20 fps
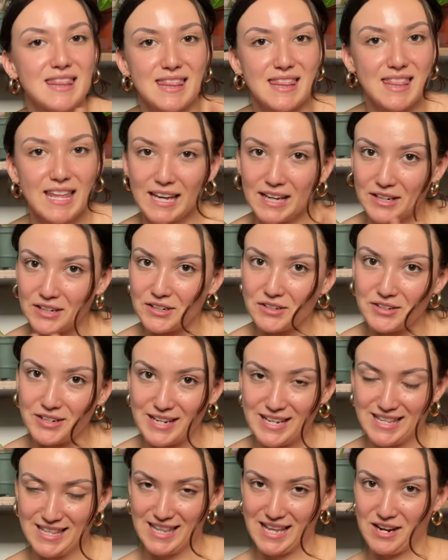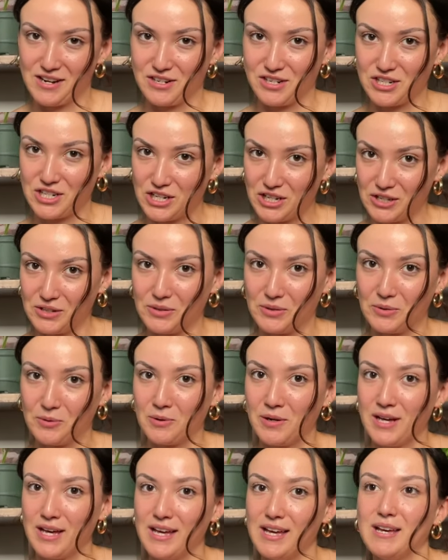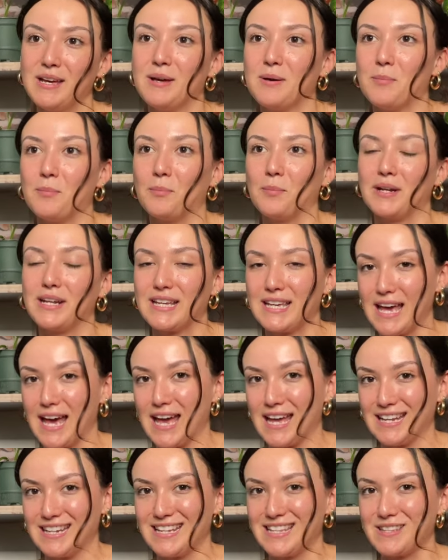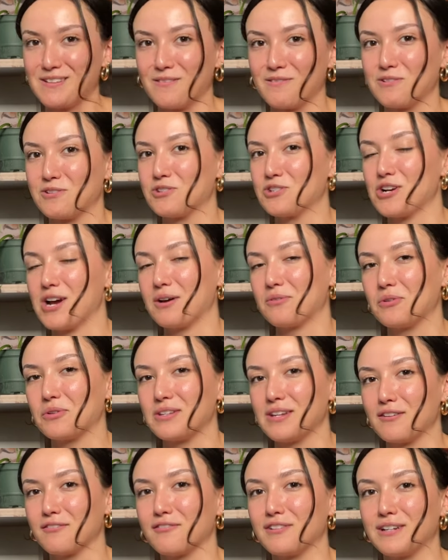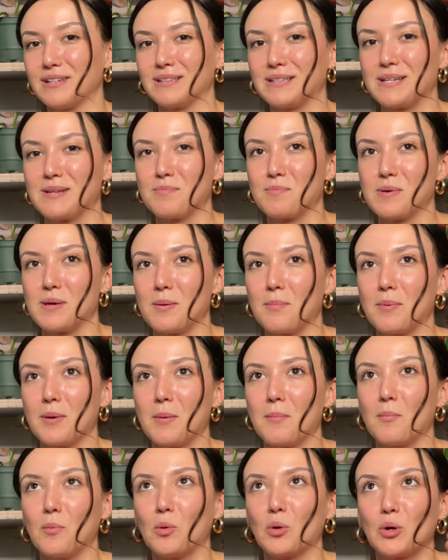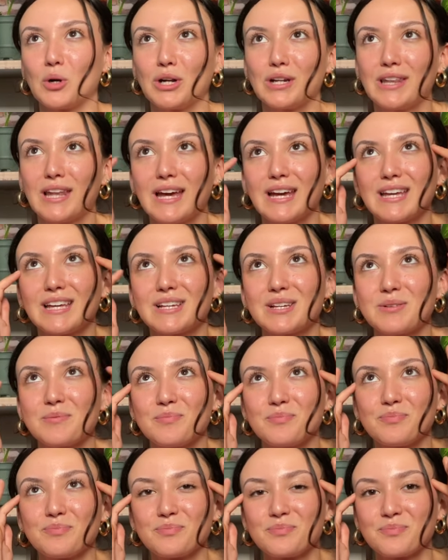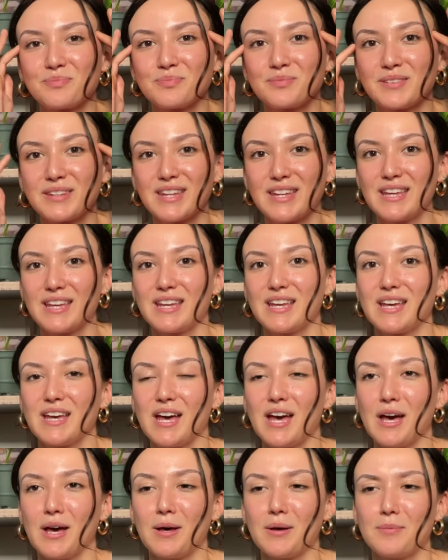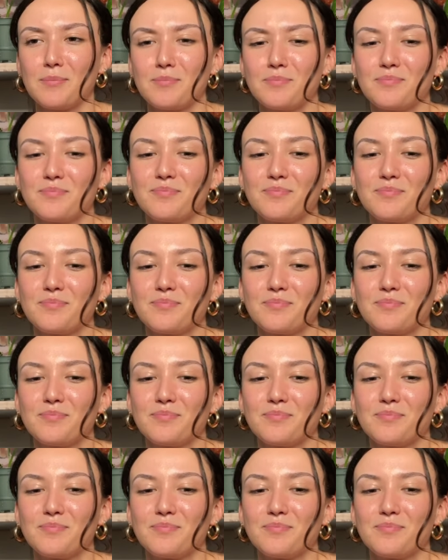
they're in there too but again, in the future, I will definitely be a bit more like um,